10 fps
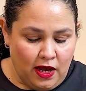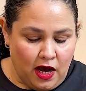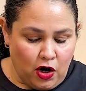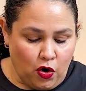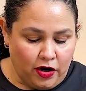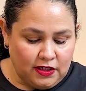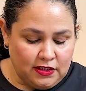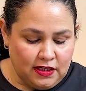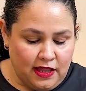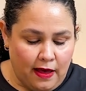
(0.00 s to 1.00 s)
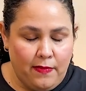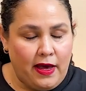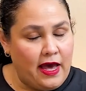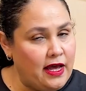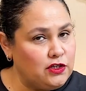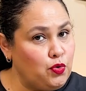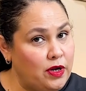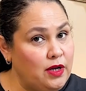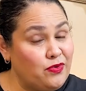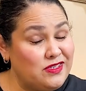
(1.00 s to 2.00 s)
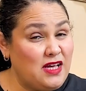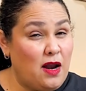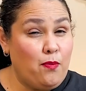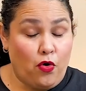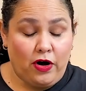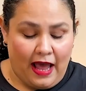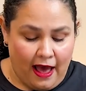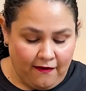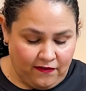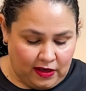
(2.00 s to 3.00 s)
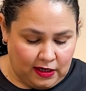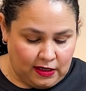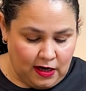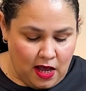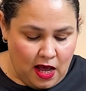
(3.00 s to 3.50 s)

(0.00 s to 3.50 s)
according to them, 20% more caffeine,